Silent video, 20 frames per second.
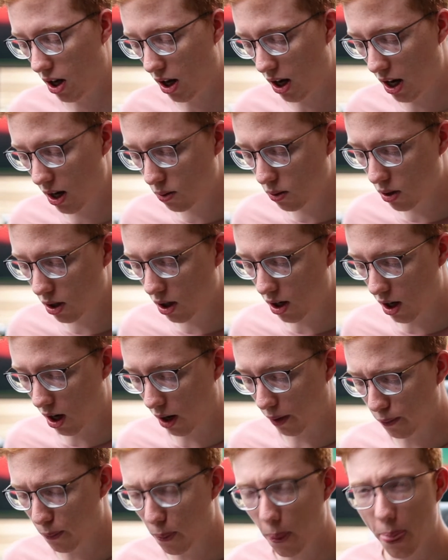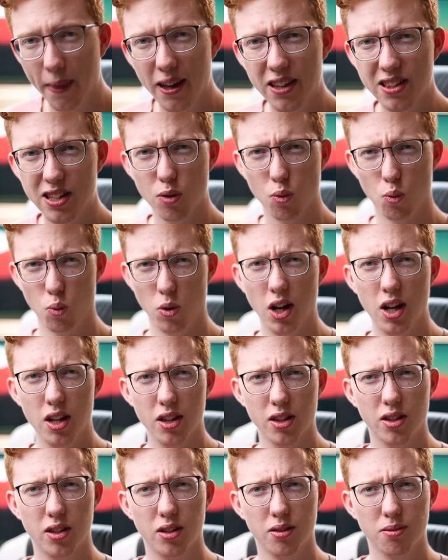I want to know, is it worth
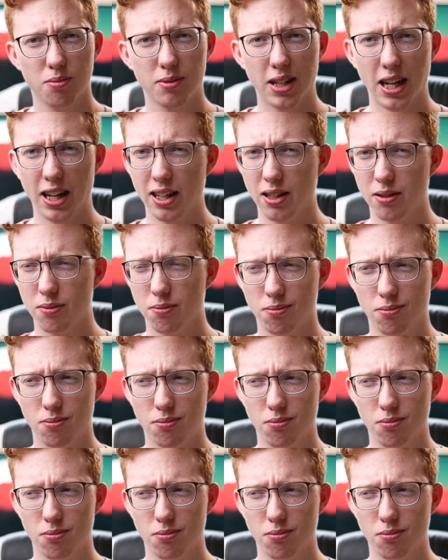getting